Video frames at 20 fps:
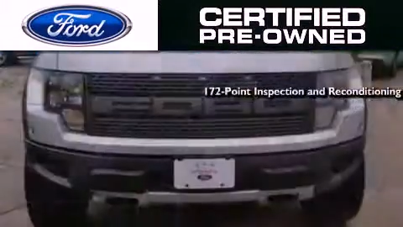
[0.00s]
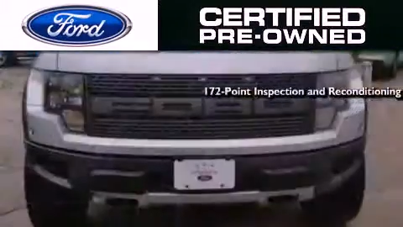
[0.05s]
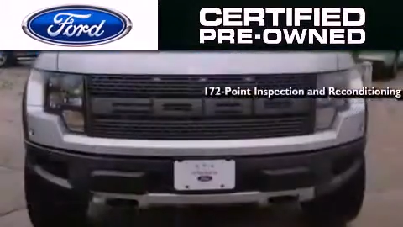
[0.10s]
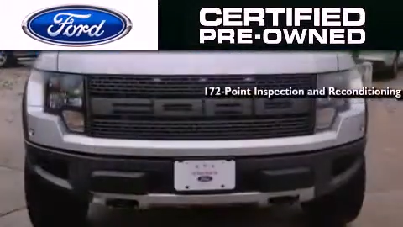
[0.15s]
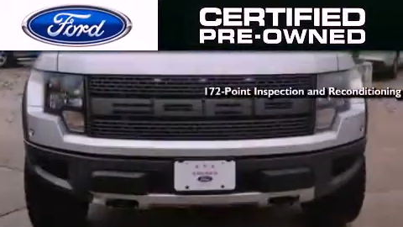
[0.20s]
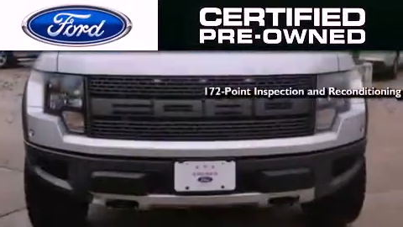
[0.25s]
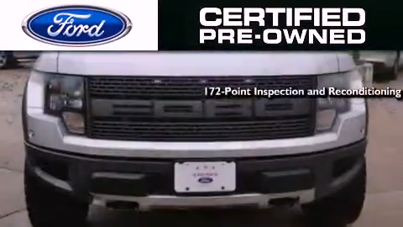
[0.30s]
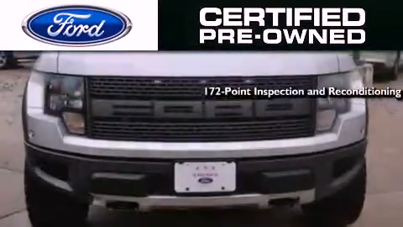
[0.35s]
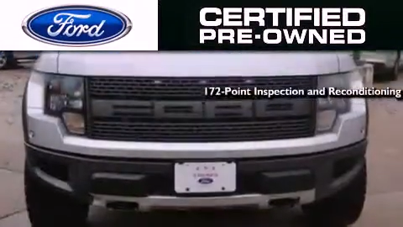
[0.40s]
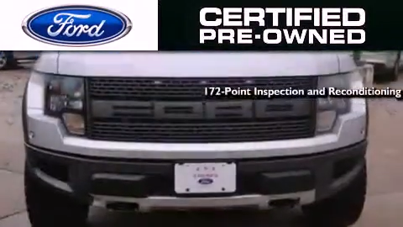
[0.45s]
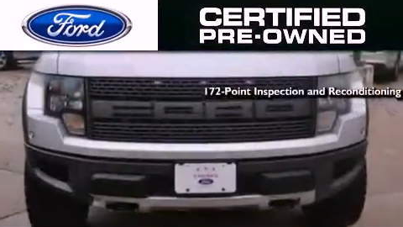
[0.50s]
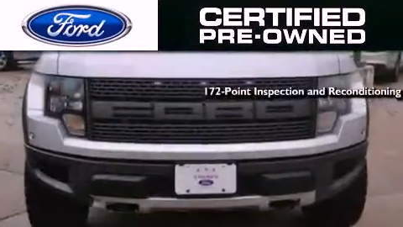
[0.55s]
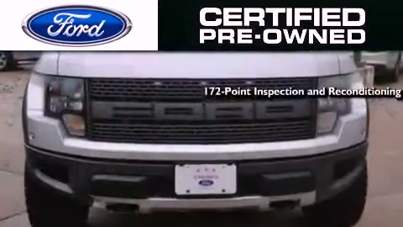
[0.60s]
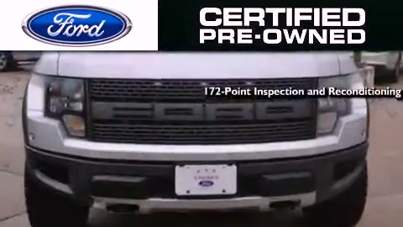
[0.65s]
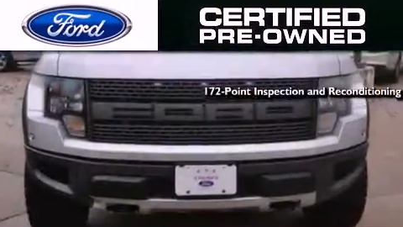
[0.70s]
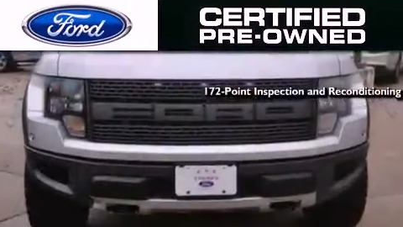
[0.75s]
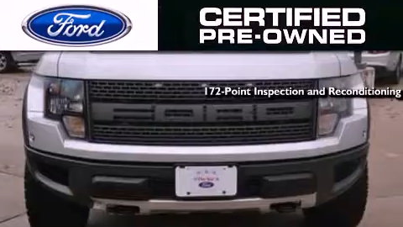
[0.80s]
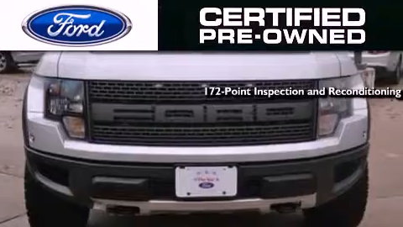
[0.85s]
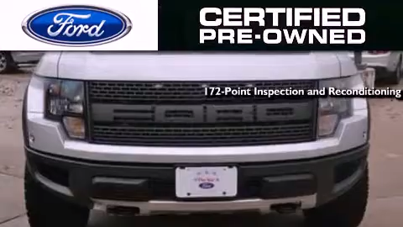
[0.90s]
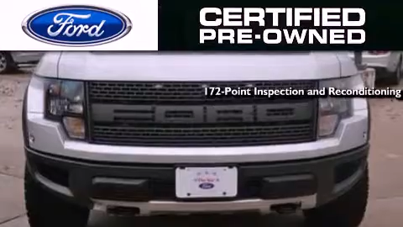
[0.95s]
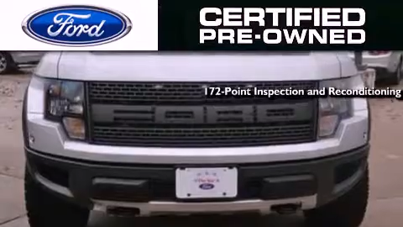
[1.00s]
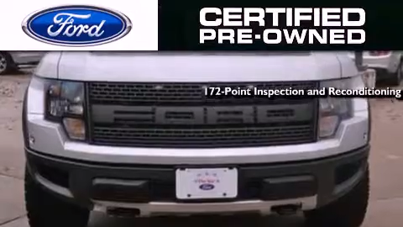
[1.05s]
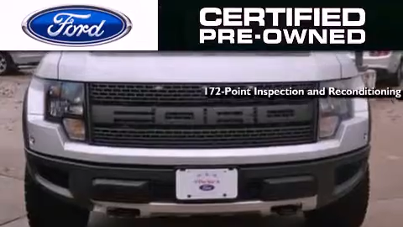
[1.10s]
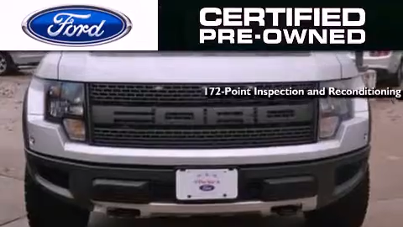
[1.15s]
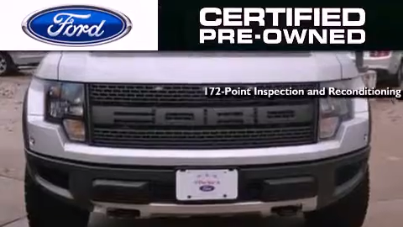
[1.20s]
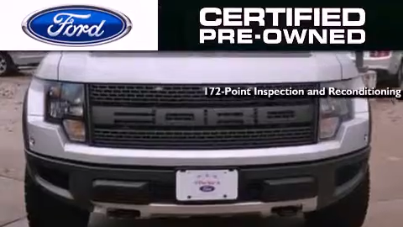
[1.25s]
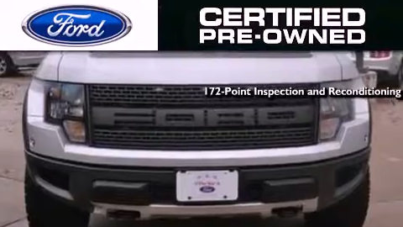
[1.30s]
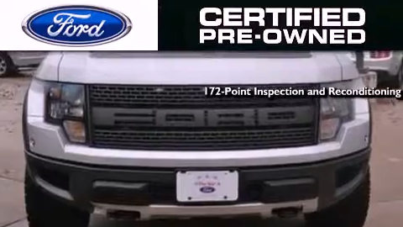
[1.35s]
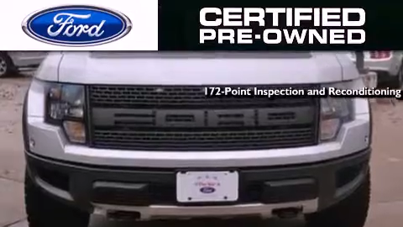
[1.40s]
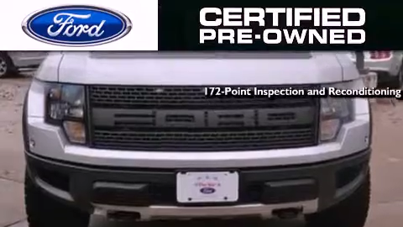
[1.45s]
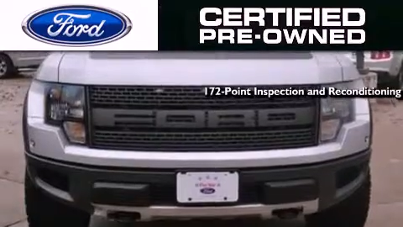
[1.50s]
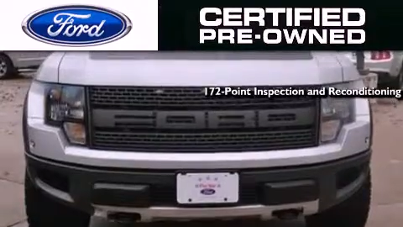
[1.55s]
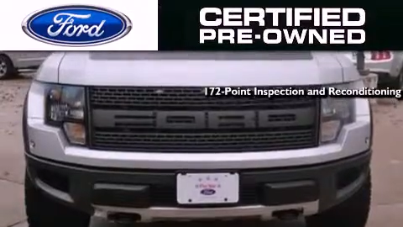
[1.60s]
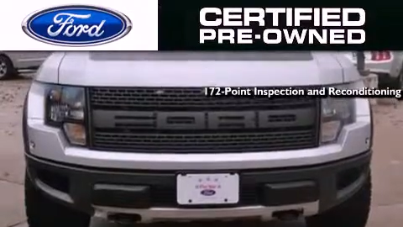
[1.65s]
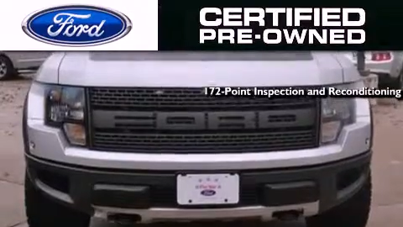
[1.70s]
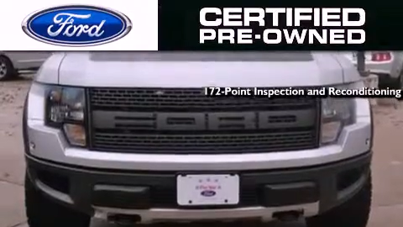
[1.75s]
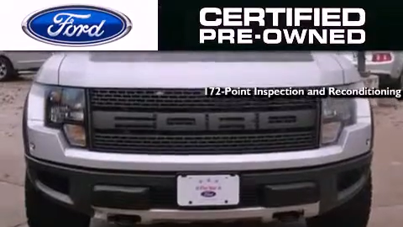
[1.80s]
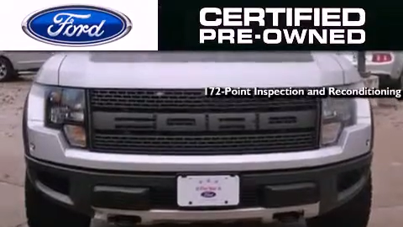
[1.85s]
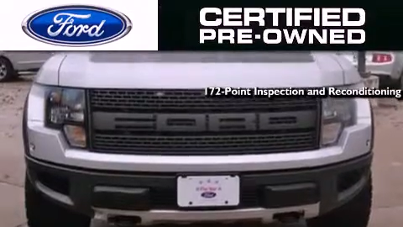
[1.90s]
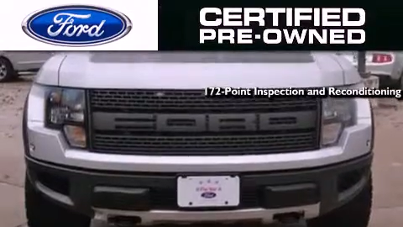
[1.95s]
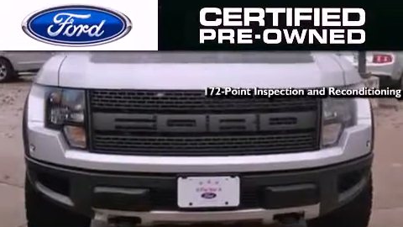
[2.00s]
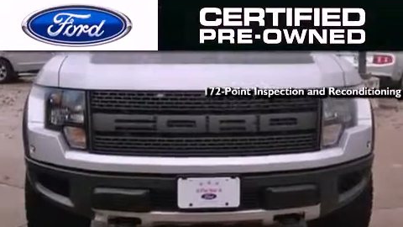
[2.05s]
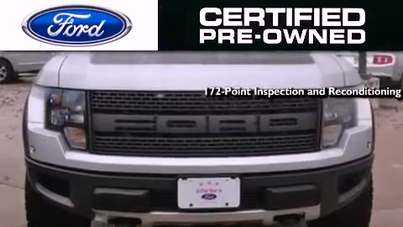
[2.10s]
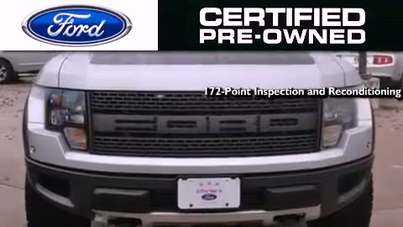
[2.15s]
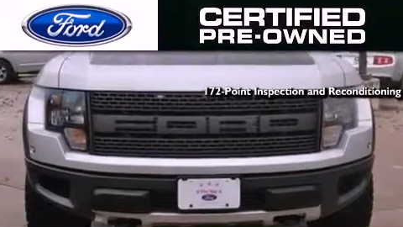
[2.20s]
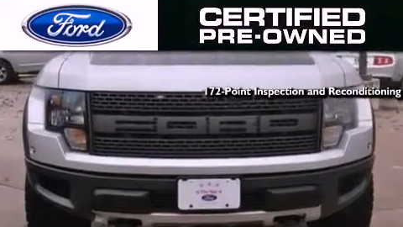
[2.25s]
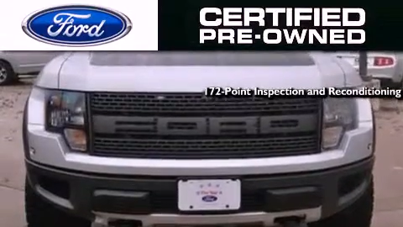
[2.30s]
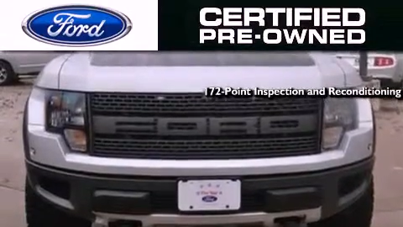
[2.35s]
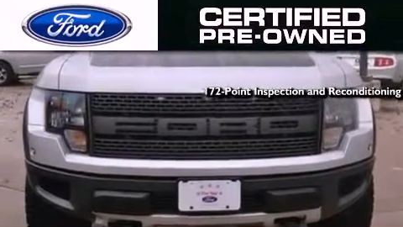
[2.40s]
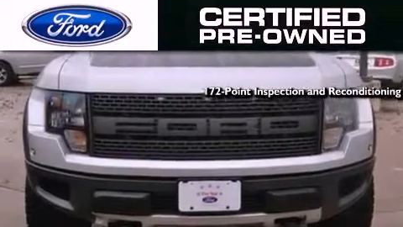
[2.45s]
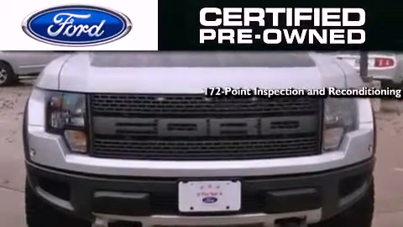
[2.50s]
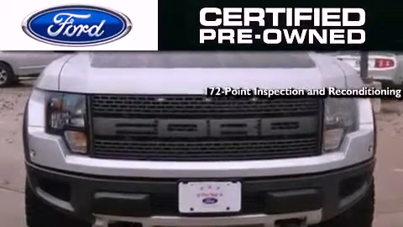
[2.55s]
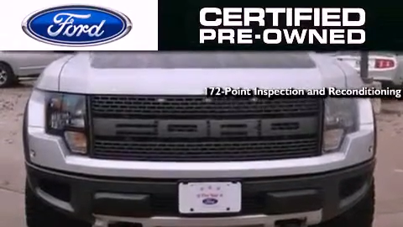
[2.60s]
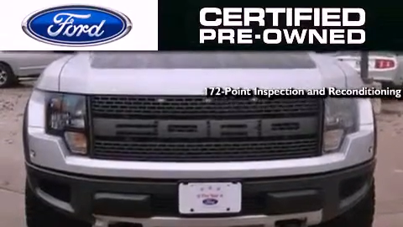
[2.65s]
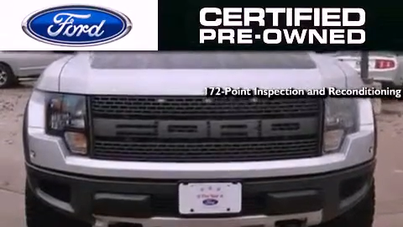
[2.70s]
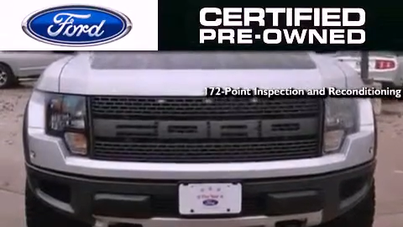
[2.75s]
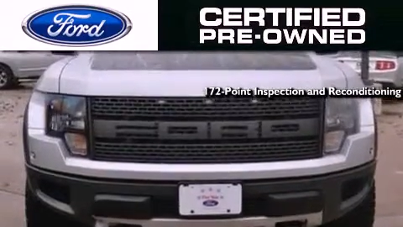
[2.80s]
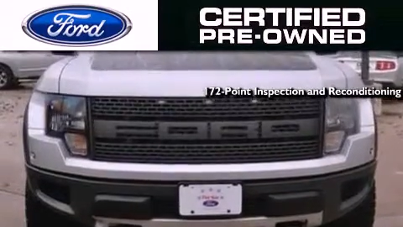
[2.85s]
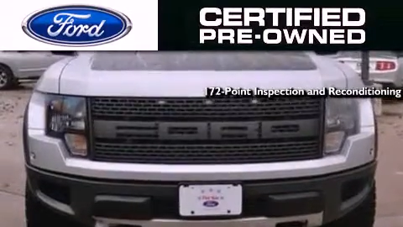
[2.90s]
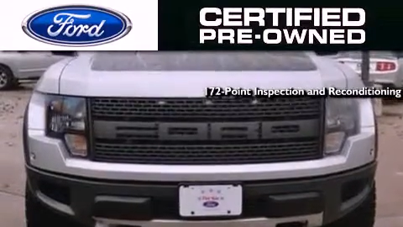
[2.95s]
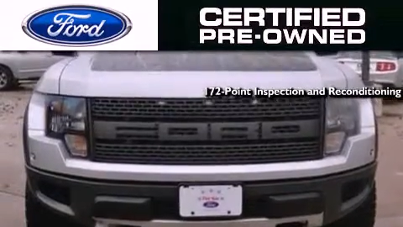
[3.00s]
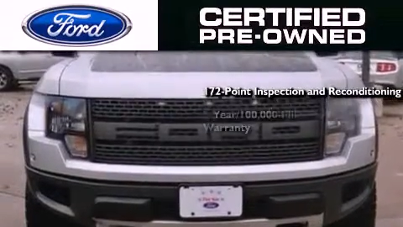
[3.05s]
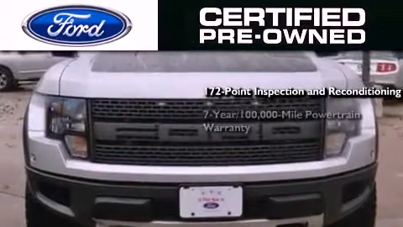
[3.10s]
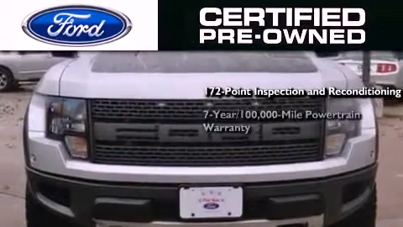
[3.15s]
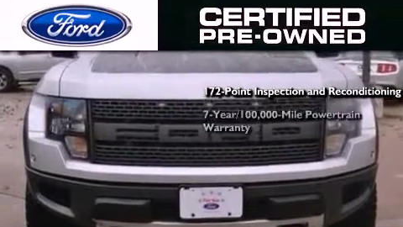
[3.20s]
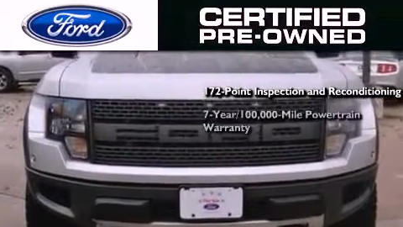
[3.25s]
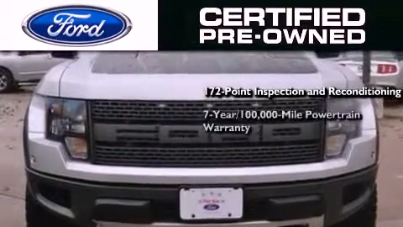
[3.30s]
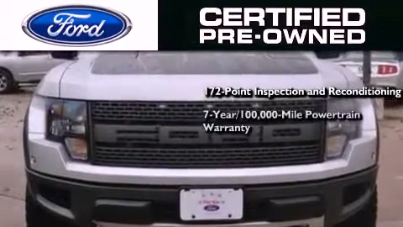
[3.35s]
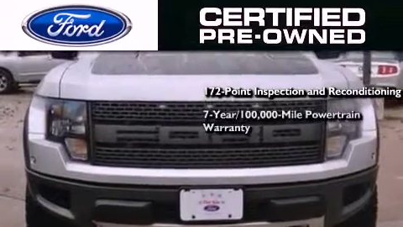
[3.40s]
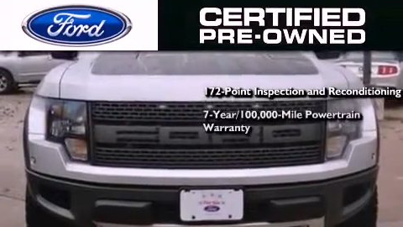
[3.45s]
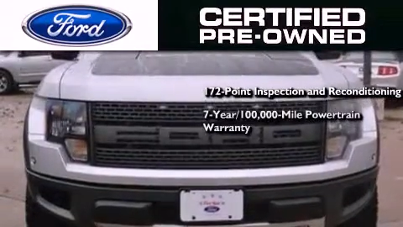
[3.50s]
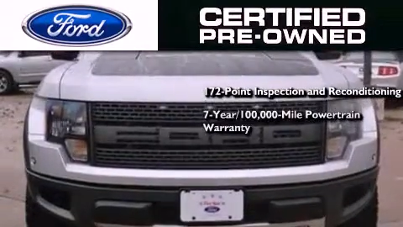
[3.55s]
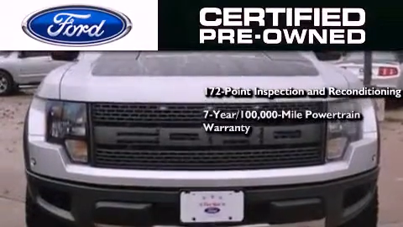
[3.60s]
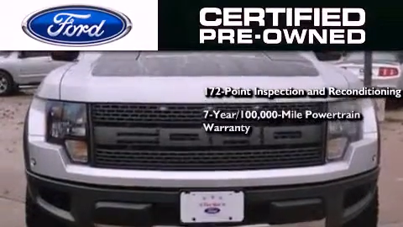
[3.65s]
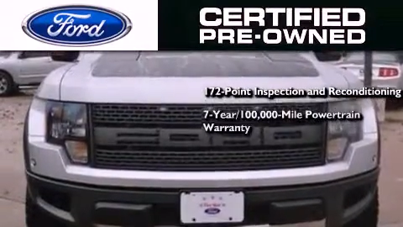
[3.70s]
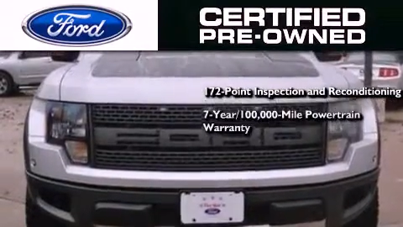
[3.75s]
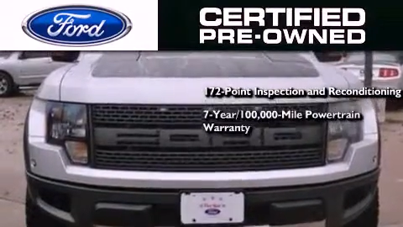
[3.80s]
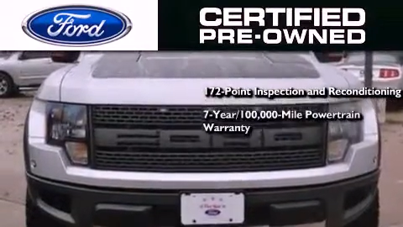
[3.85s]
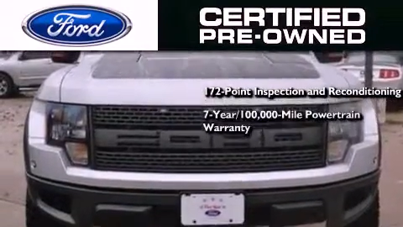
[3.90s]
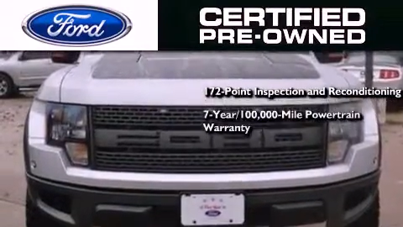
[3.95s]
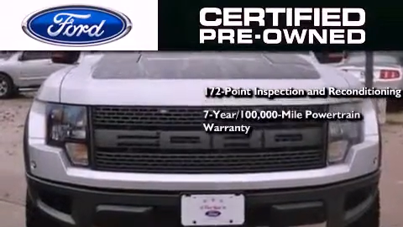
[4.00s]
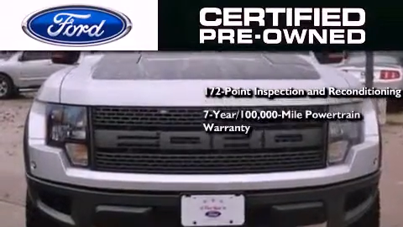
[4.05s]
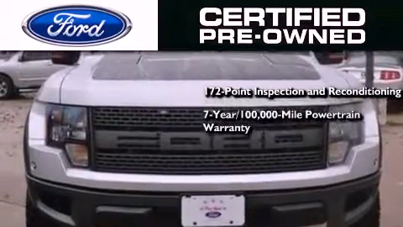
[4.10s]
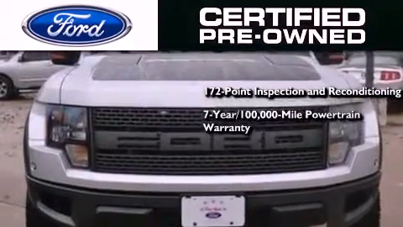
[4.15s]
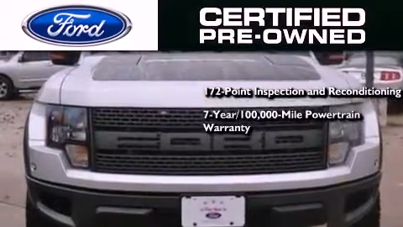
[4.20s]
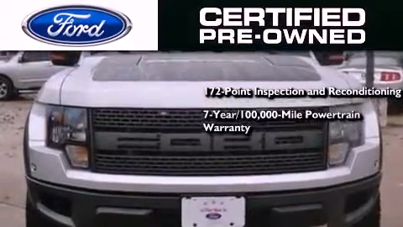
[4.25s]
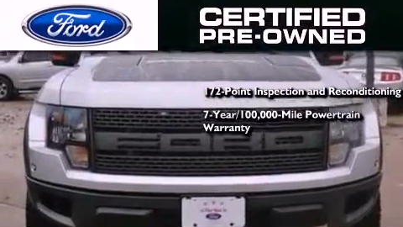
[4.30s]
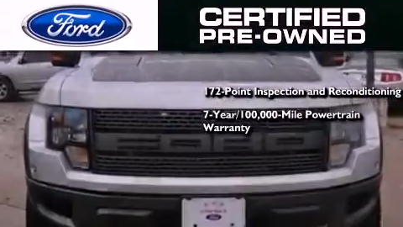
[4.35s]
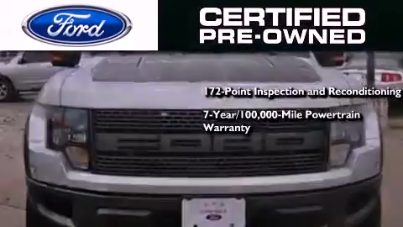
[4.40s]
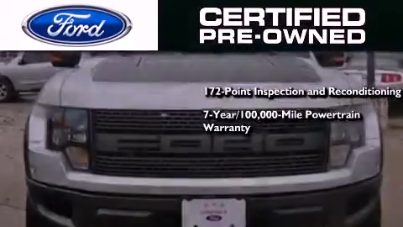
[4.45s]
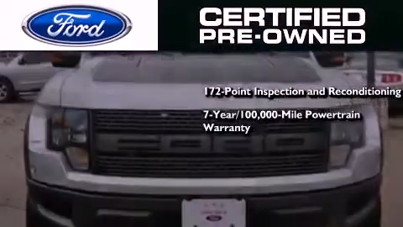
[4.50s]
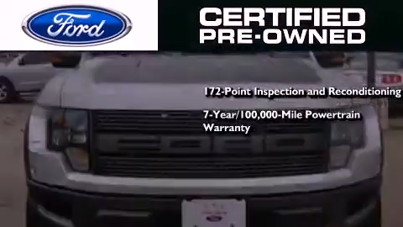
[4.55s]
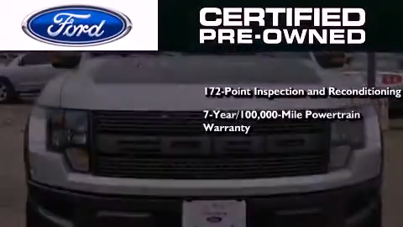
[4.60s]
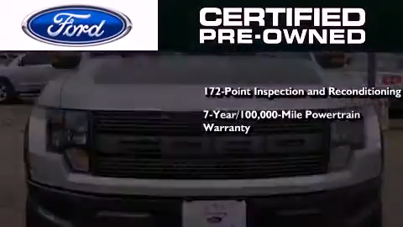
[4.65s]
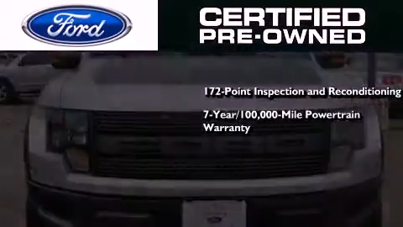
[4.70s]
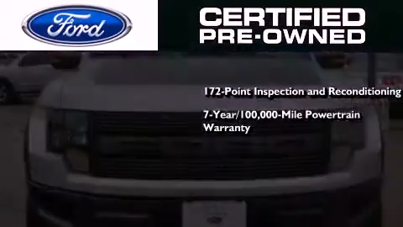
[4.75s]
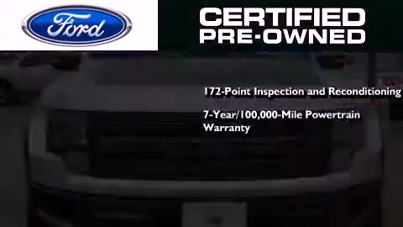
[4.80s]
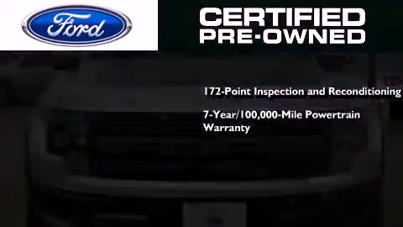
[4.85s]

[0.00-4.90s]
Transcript: [unreadable: no face in view]